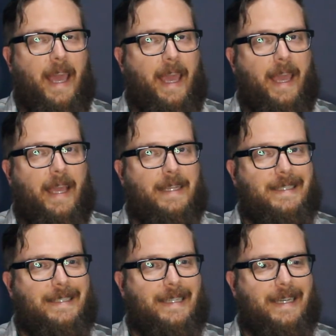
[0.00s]

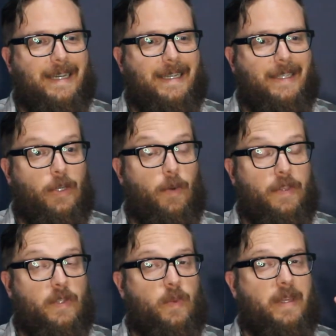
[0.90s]
And you know what,
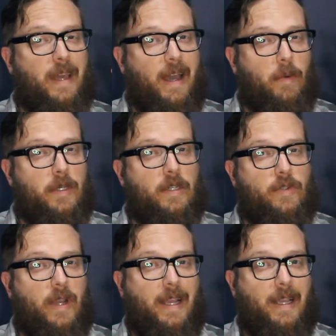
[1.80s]
this week I wanted to
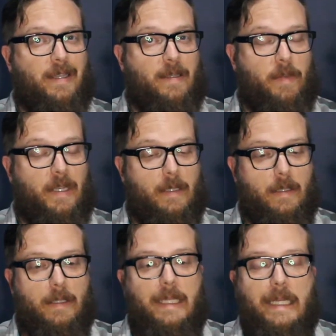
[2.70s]
try something a
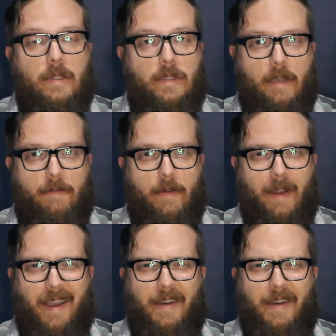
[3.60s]
little different.